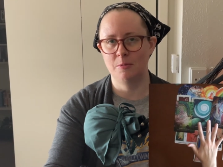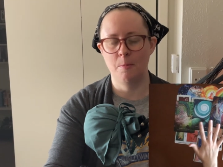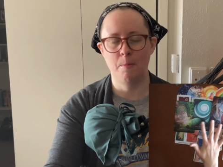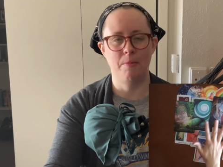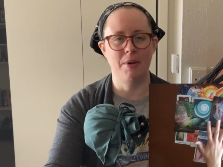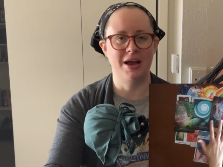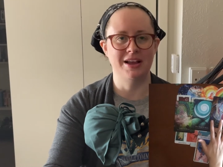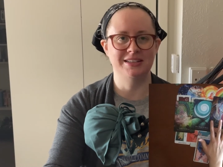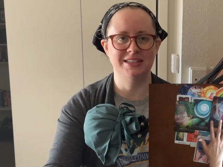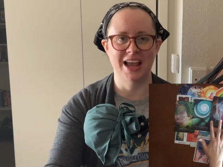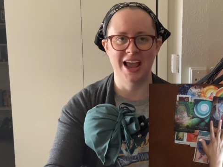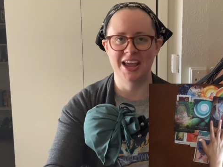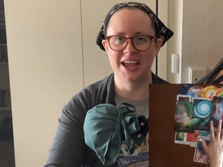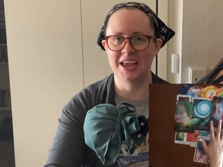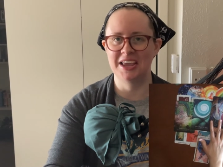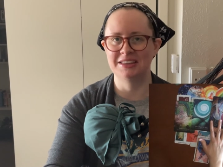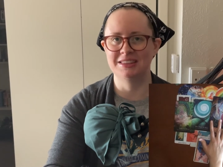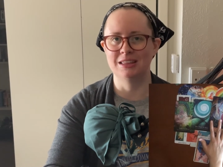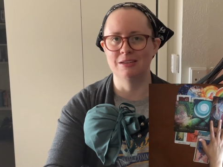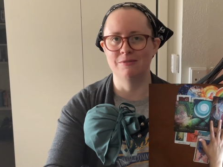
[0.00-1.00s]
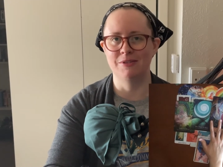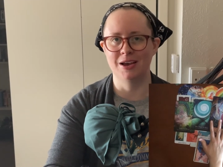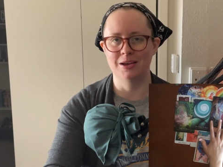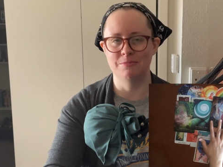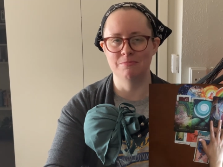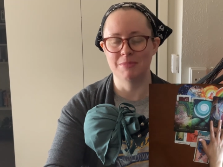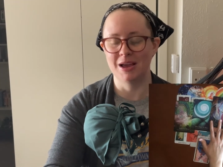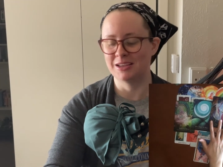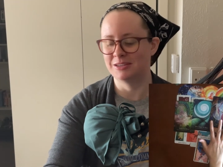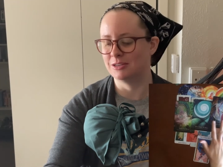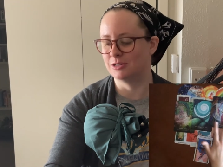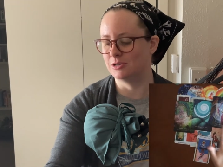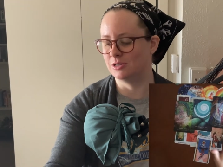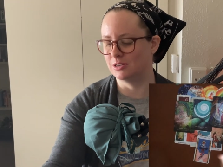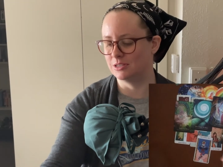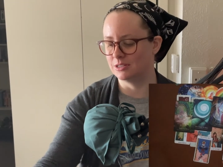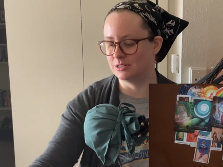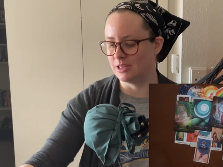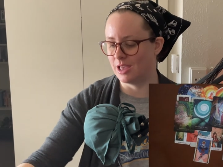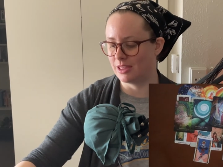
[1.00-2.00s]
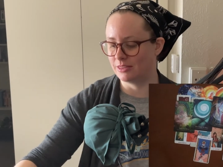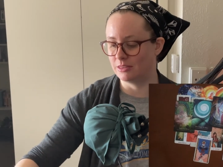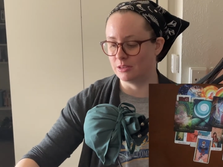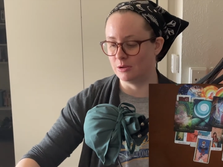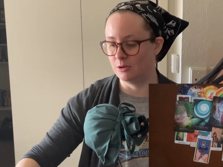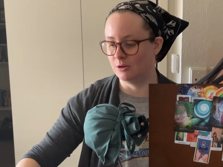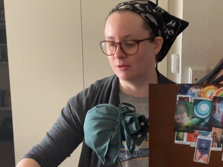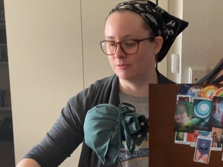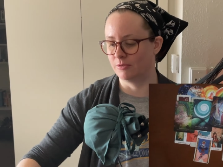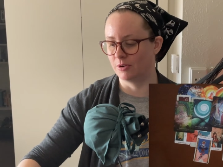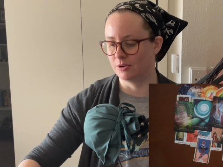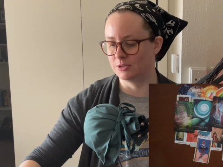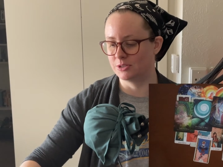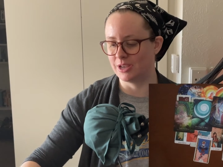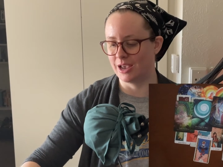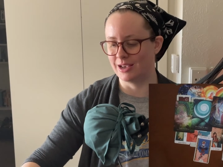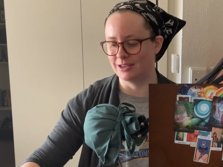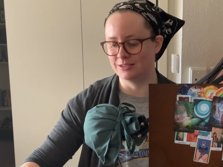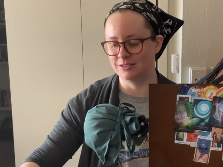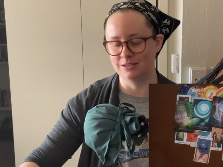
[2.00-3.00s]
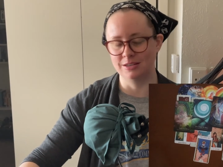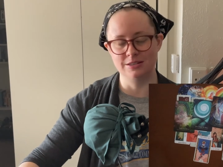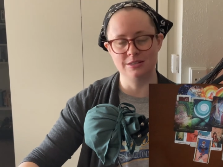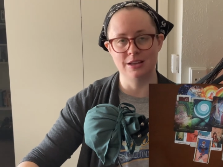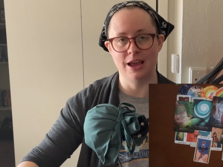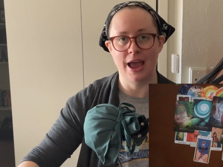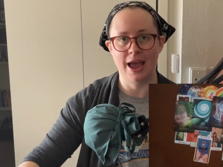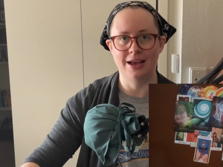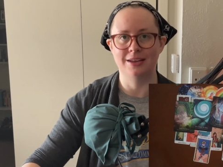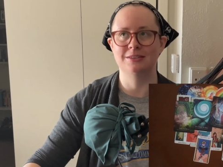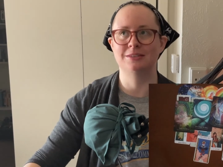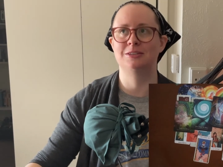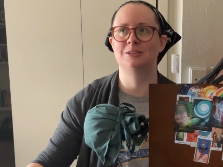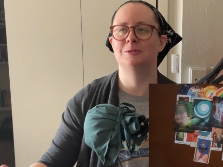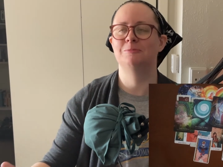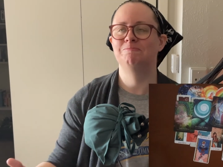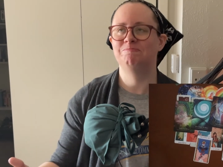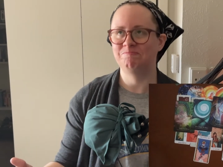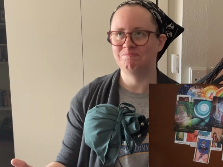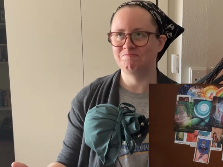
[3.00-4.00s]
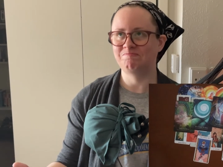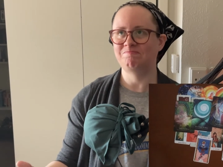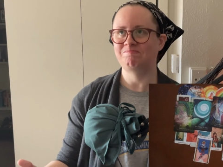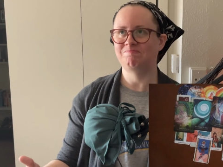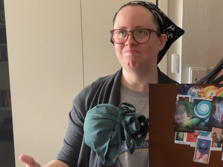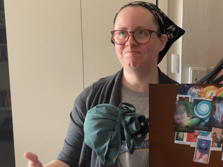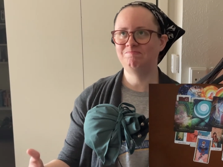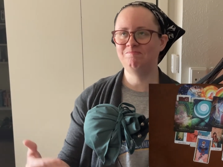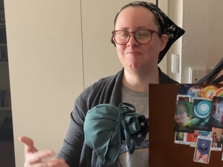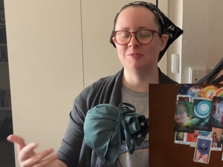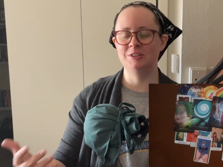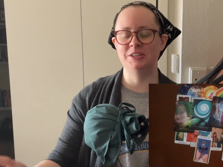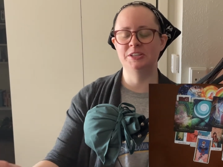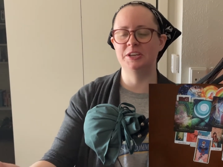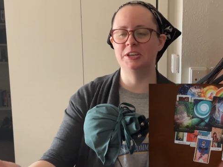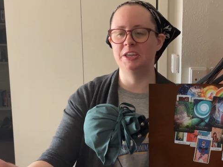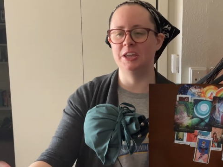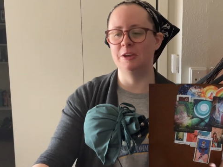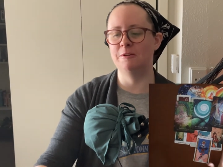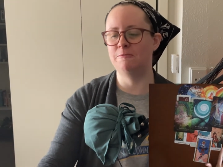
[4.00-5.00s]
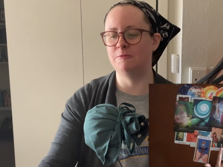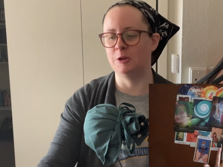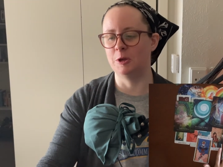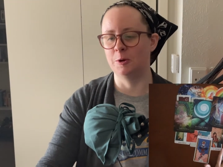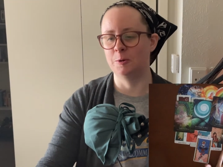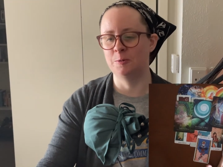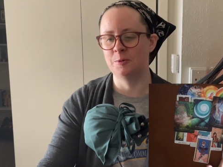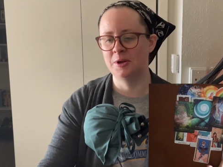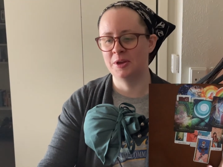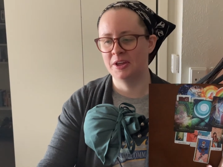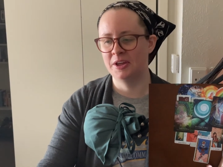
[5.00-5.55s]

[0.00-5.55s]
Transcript: by taking in the messages that the universe has to, has to give you.